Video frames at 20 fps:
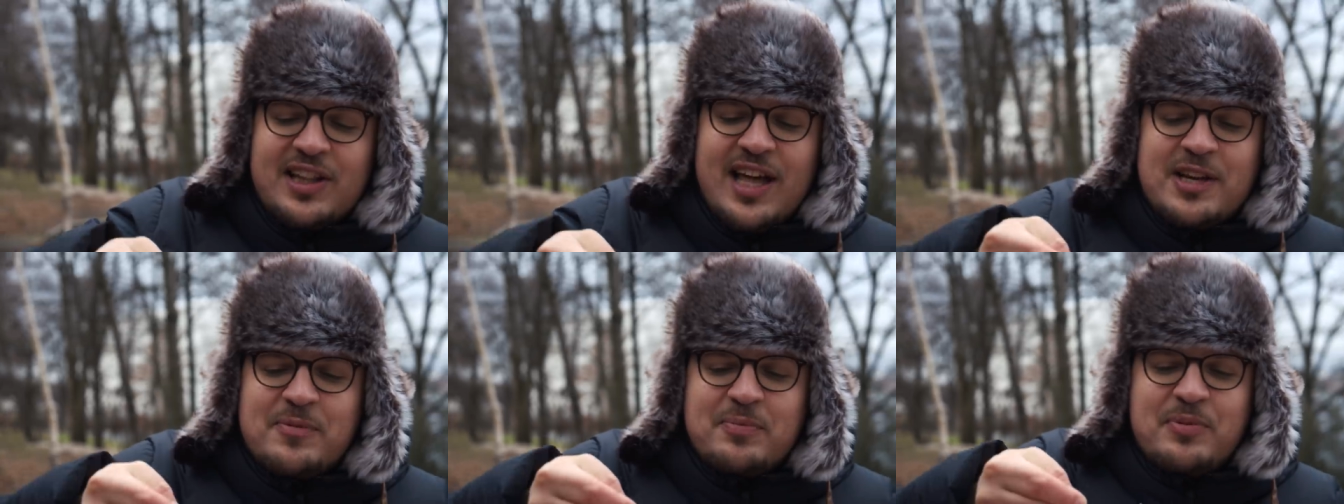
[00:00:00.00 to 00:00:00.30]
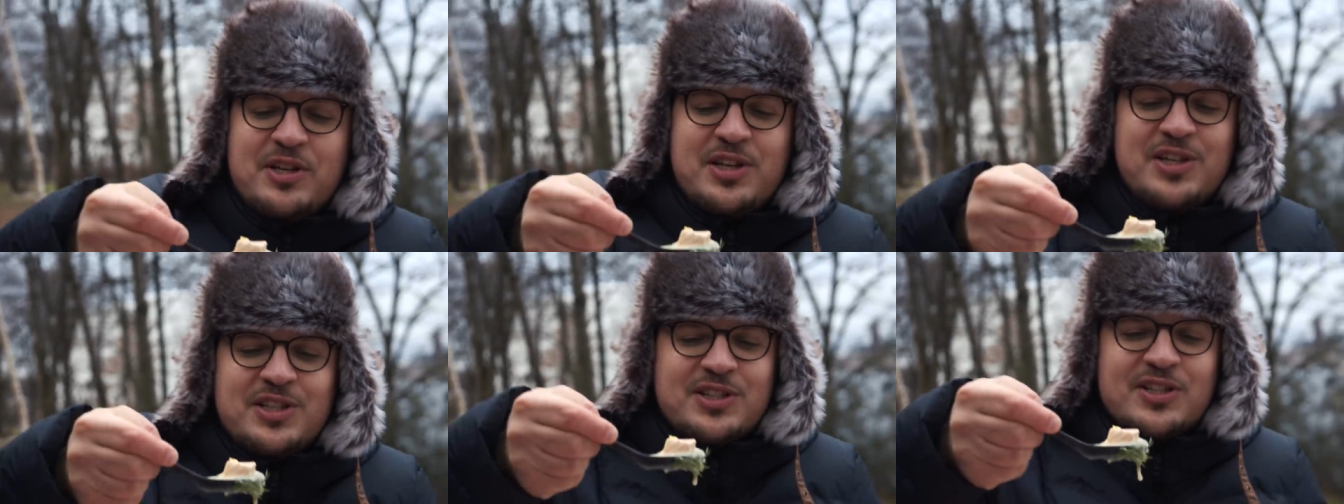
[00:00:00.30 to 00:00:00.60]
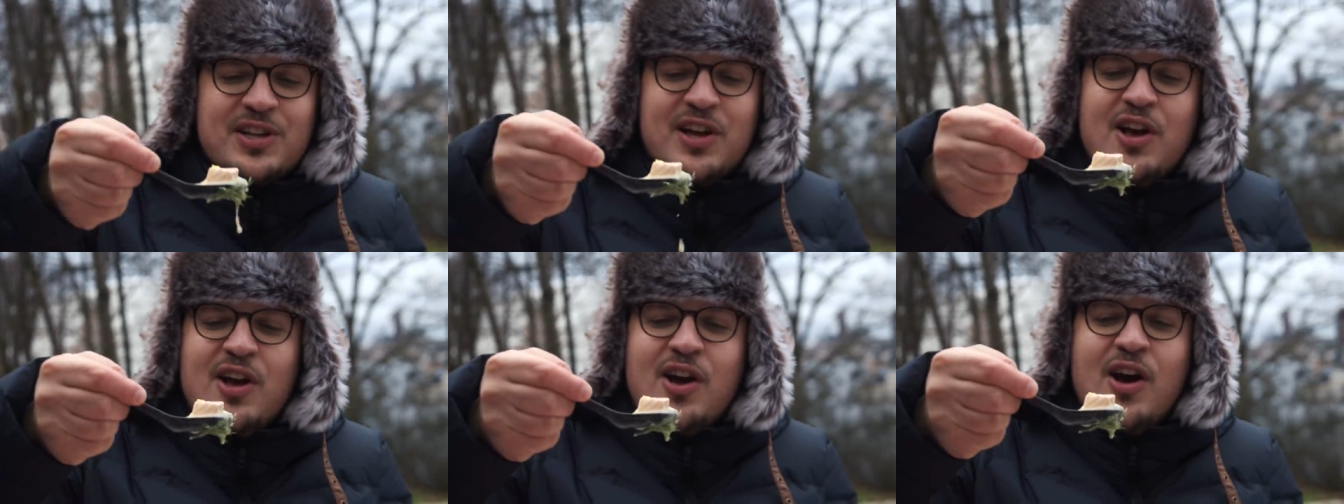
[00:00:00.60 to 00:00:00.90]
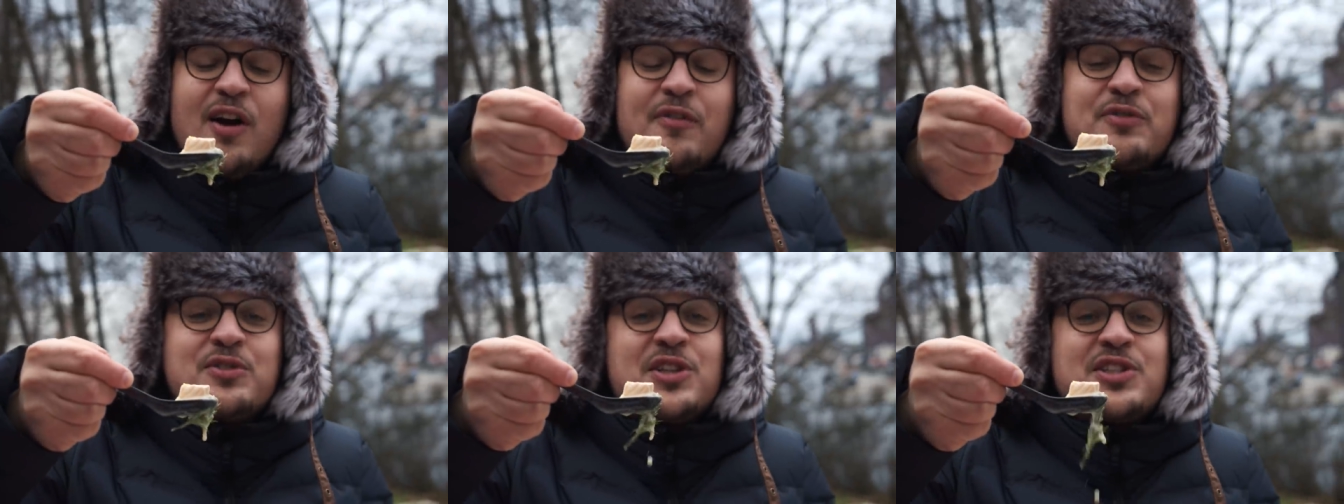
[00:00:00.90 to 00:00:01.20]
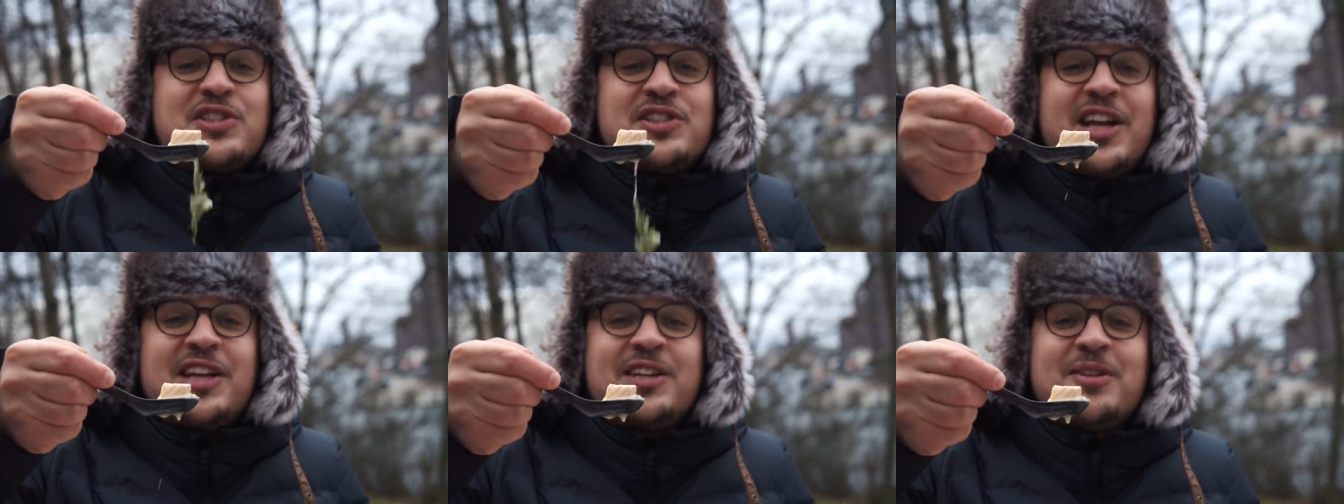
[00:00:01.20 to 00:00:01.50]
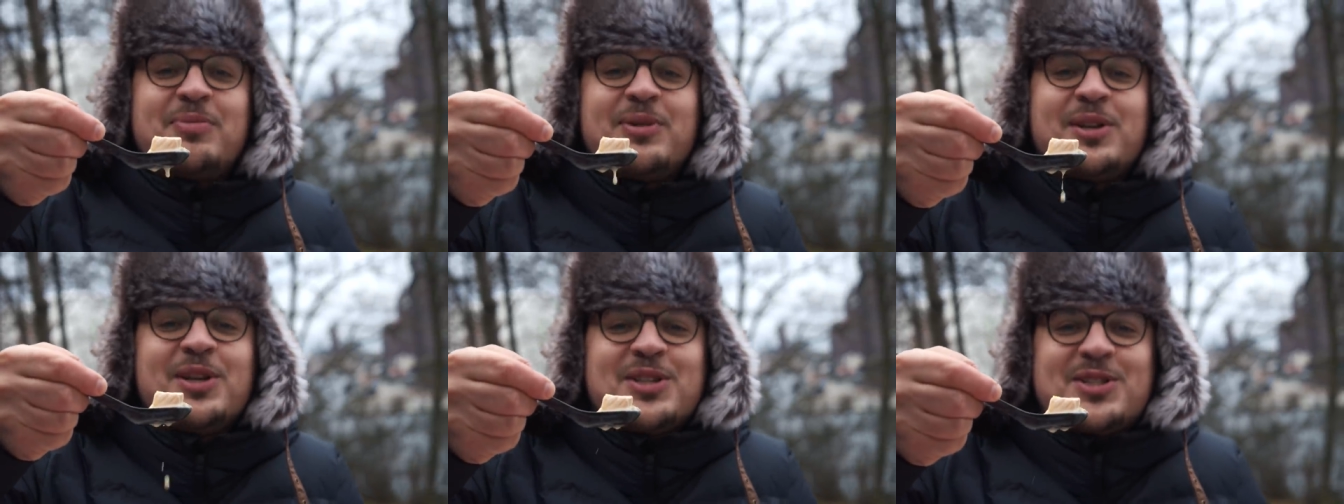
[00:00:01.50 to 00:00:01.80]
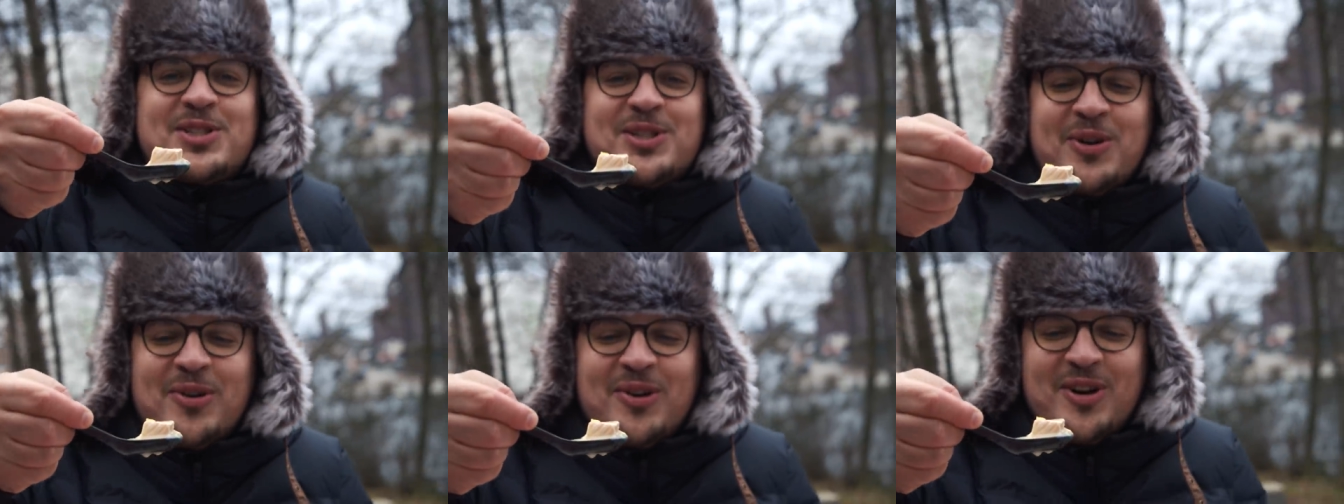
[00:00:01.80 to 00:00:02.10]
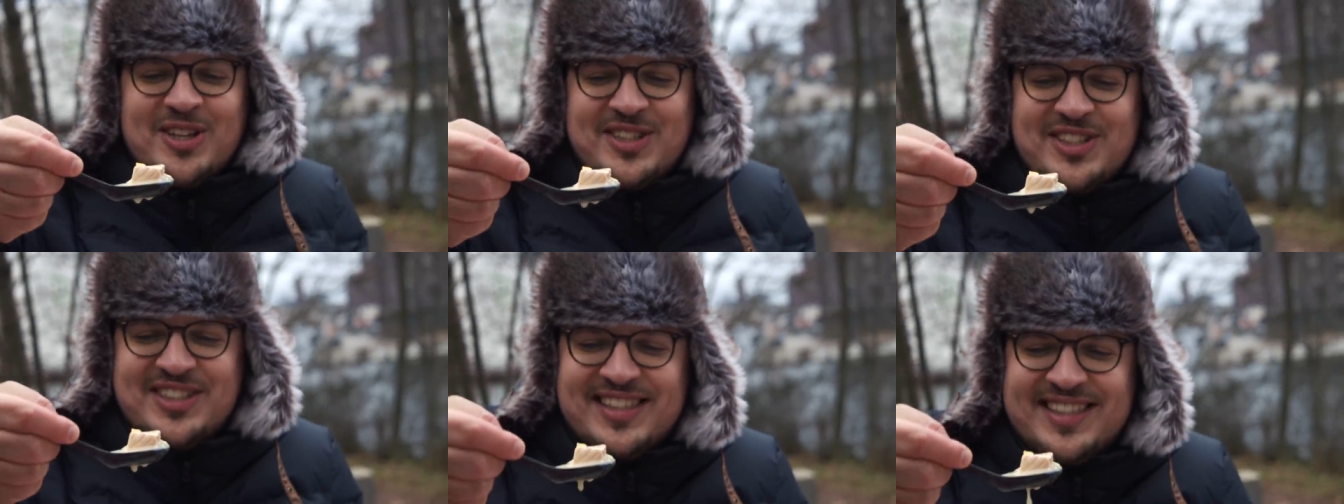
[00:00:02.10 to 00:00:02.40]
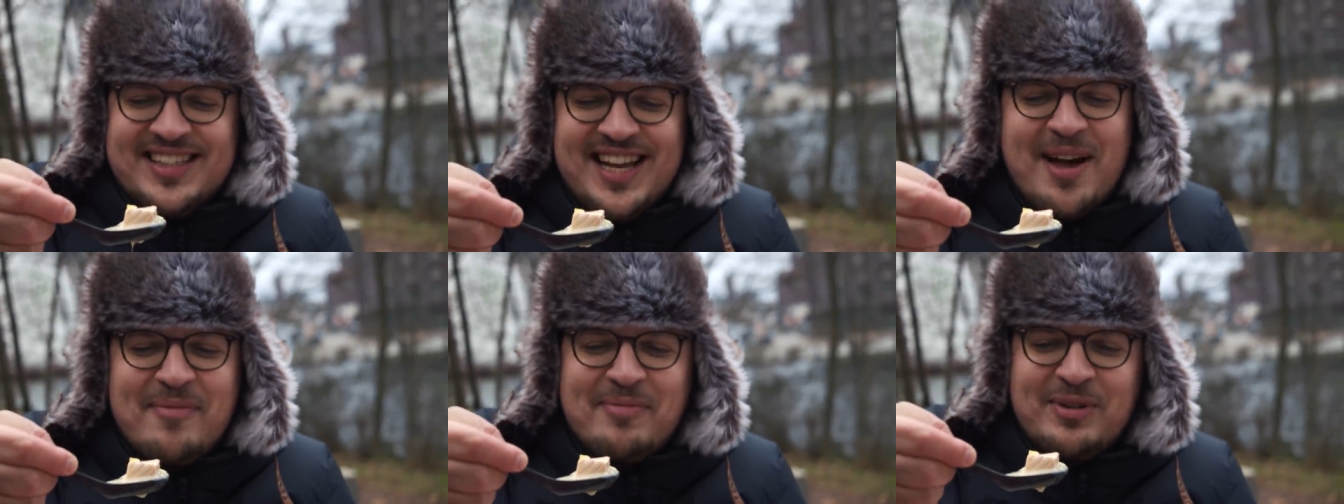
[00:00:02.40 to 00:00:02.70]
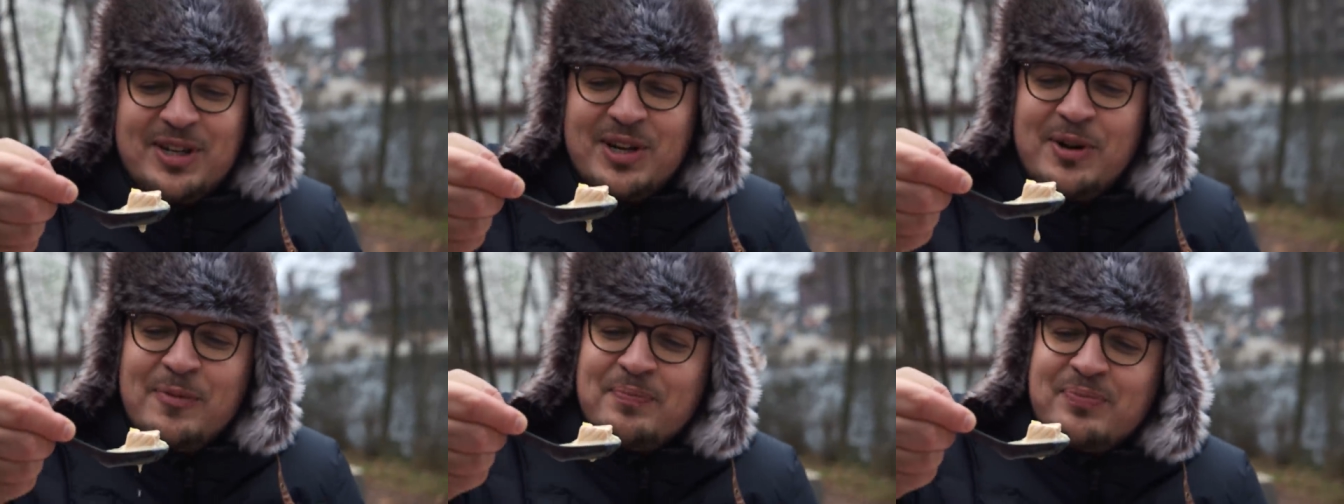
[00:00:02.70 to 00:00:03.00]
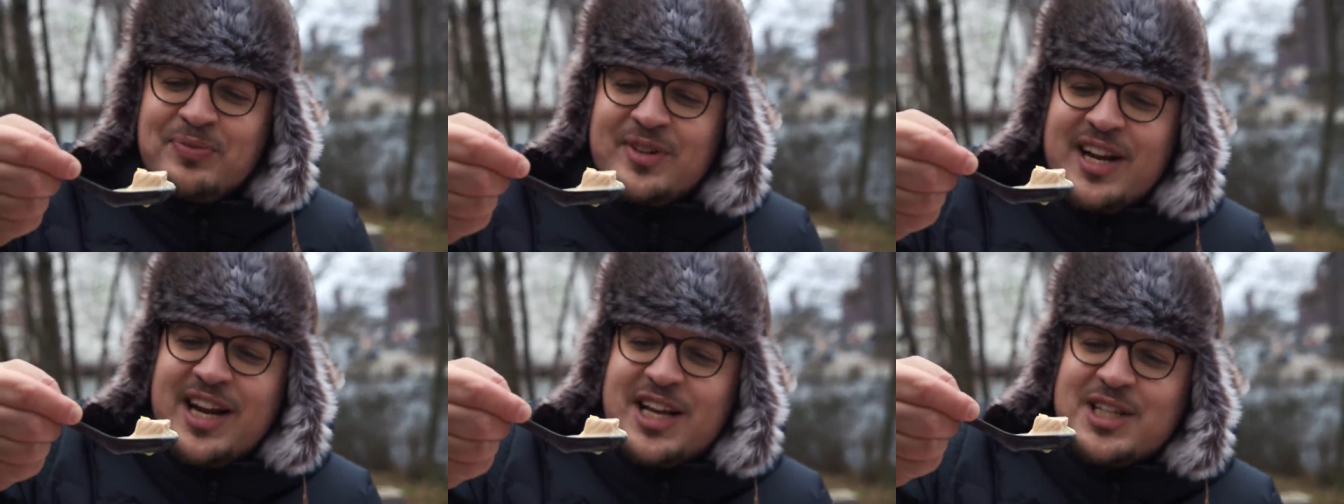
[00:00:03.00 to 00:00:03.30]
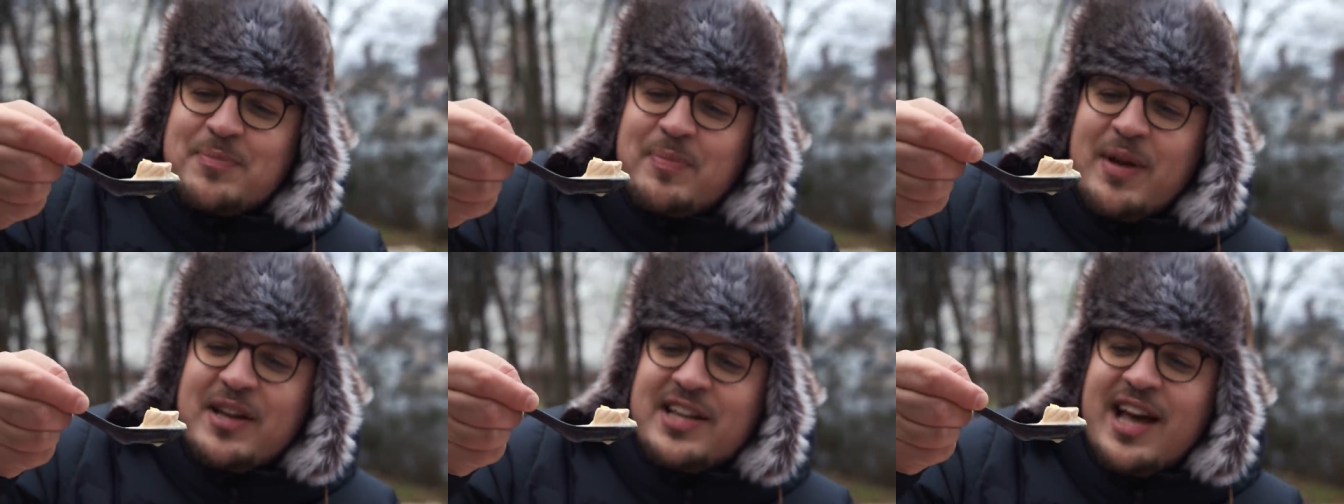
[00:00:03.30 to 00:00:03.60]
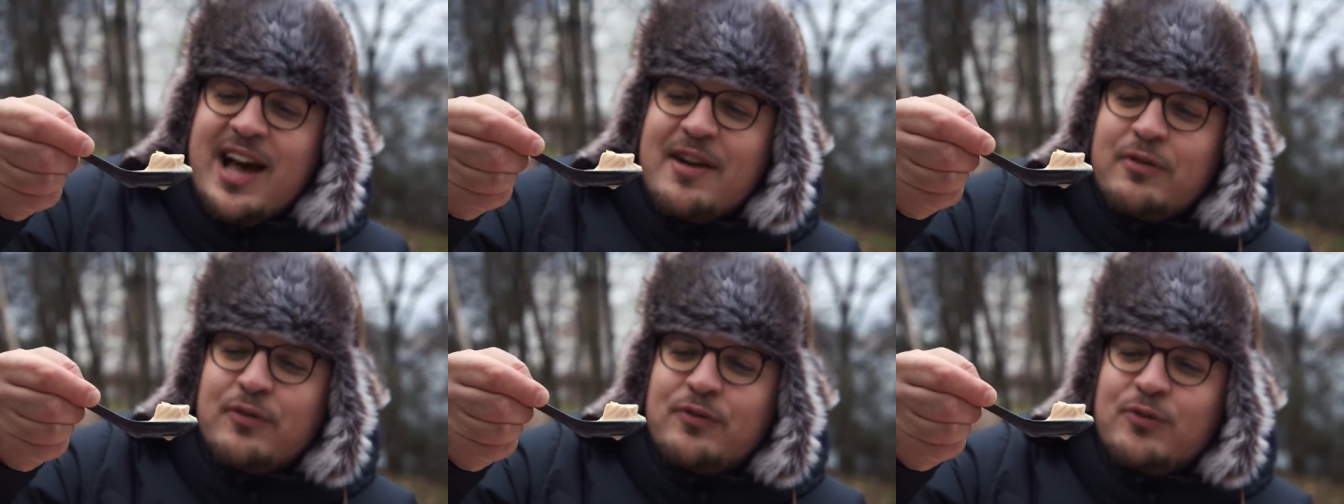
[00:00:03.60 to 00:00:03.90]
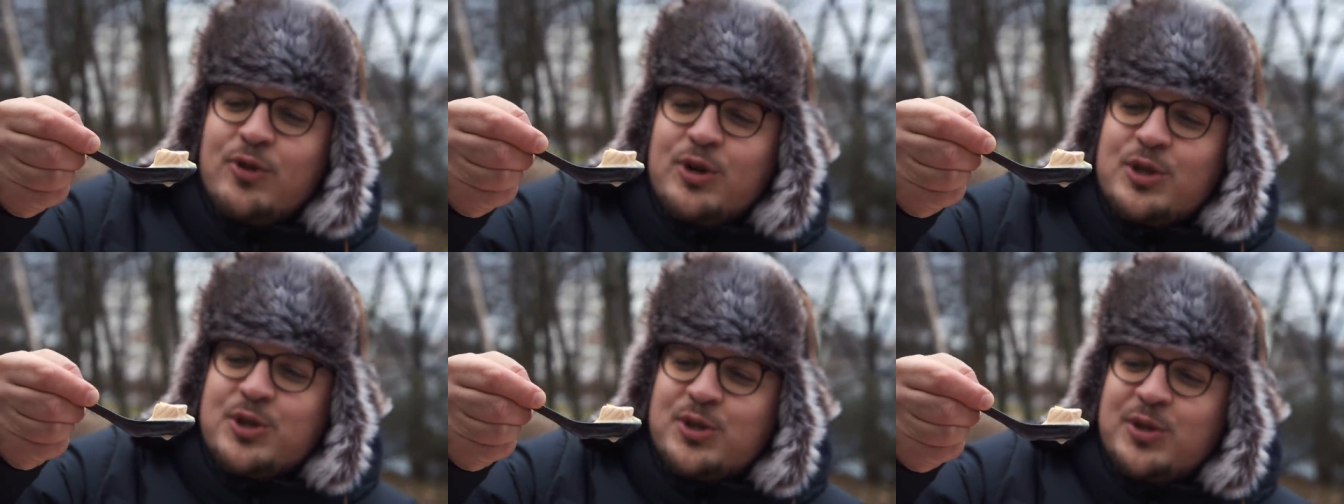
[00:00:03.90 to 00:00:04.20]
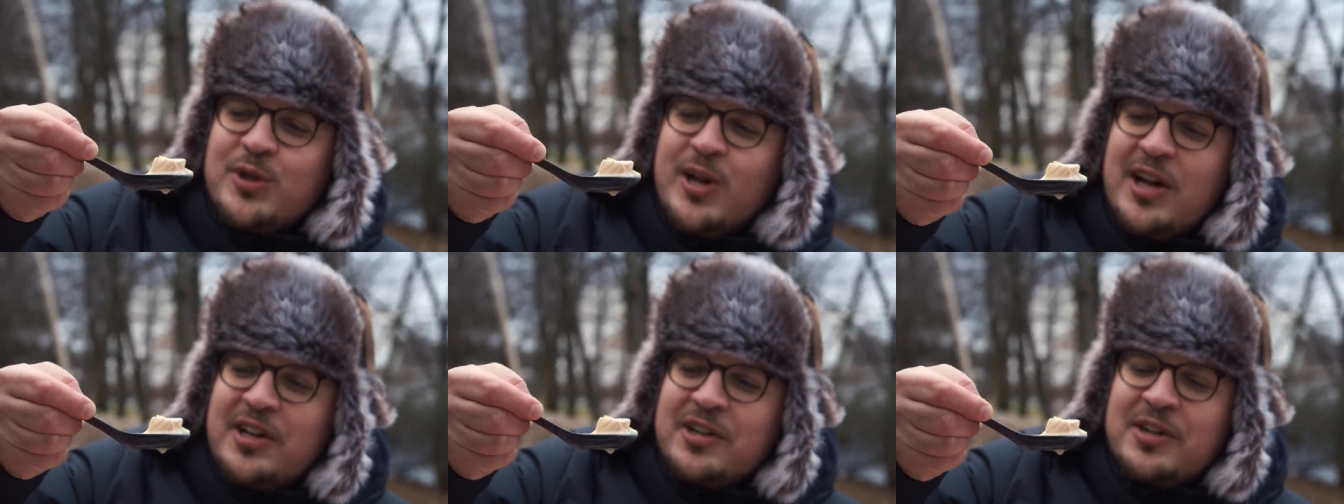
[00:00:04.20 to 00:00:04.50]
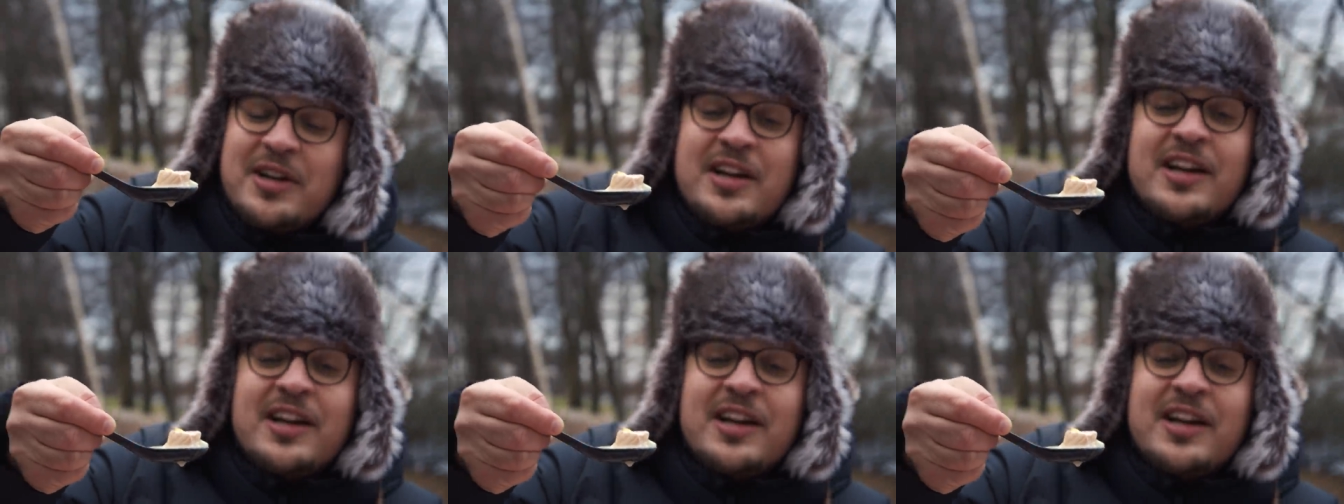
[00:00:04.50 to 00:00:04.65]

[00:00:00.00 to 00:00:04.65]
that piece of sustainably sourced salmon that I spent half a fortune on.